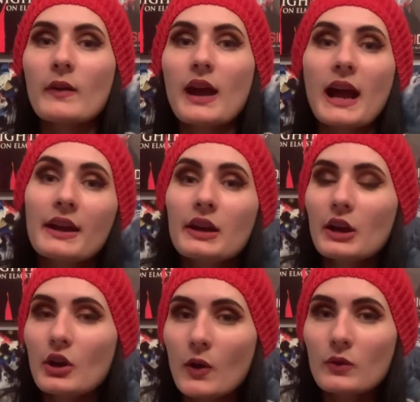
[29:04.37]
I
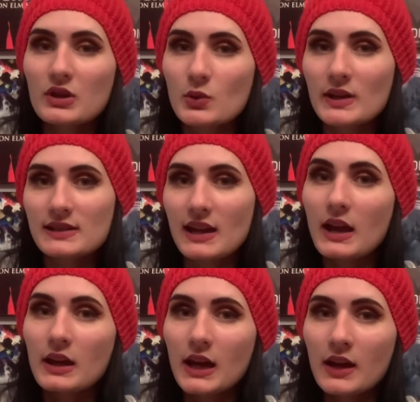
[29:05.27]
didn't know the twist
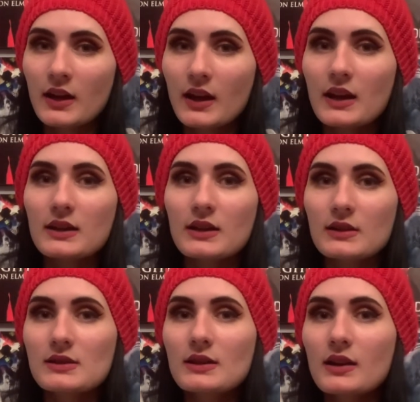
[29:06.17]
ending, and
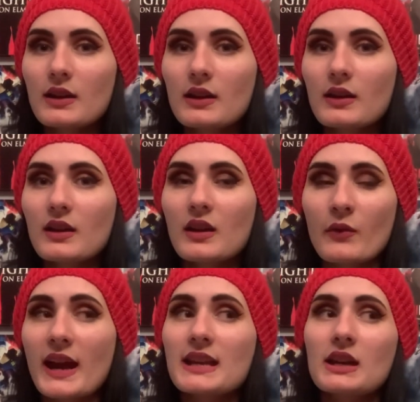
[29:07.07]
if
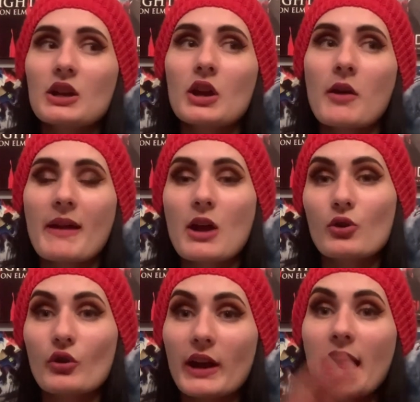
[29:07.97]
I didn't know how
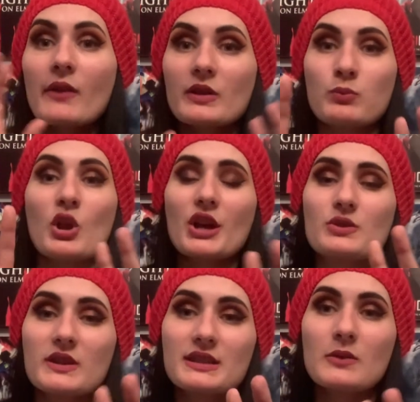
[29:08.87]
great of a plot
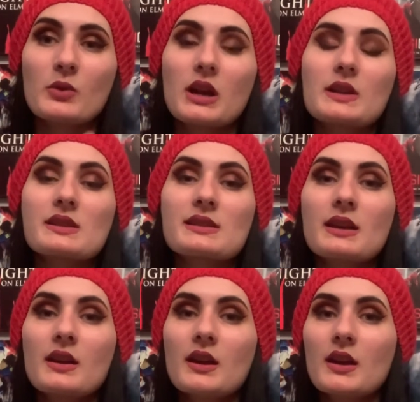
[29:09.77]
twist it was,
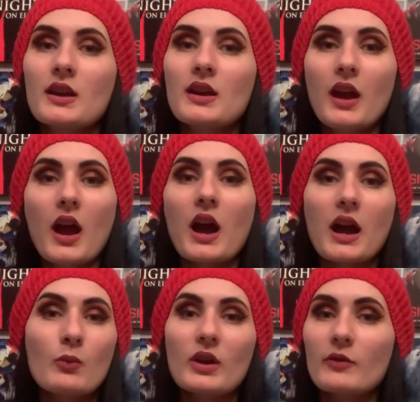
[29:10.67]
I
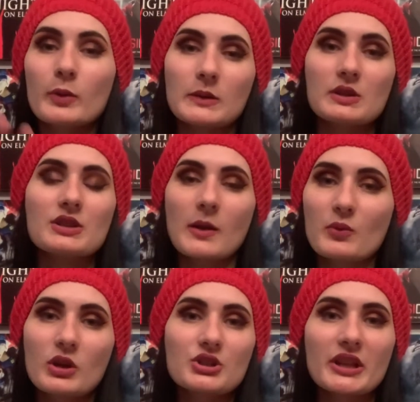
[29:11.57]
would have probably stopped
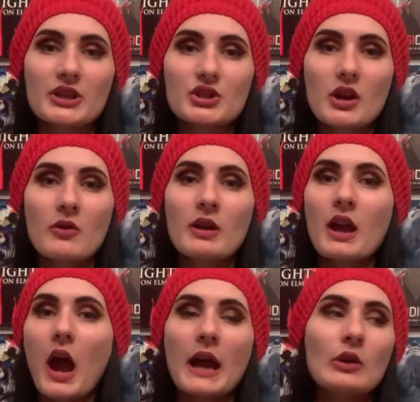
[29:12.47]
watching the show.
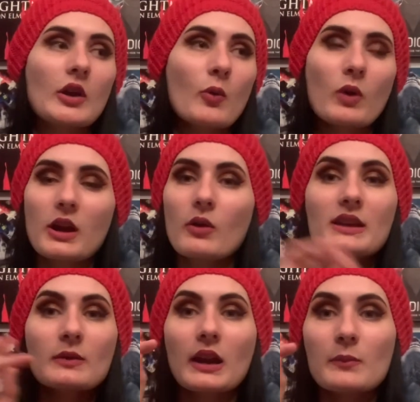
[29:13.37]
I don't know what it was
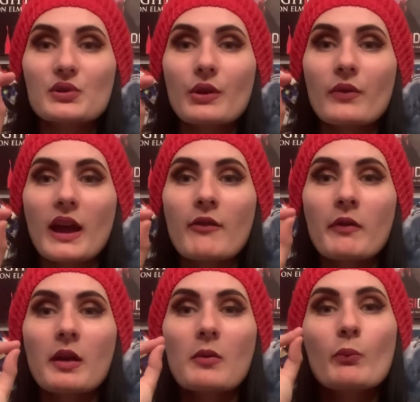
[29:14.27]
about episode 5,
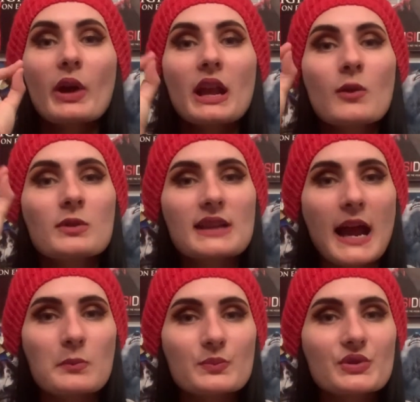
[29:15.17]
but it was
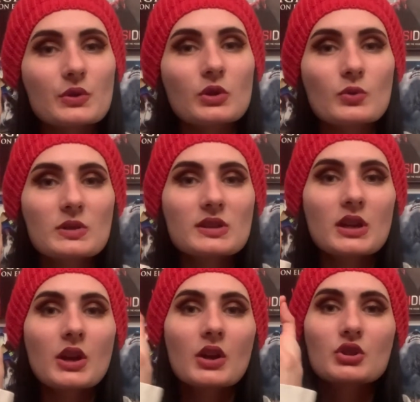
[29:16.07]
absolute
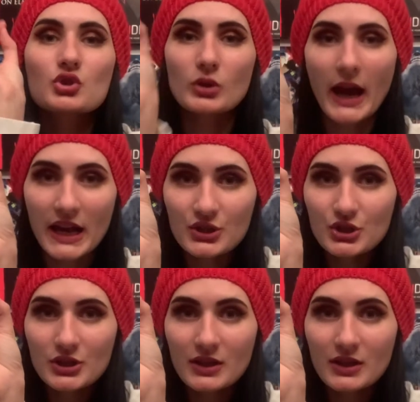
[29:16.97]
trash.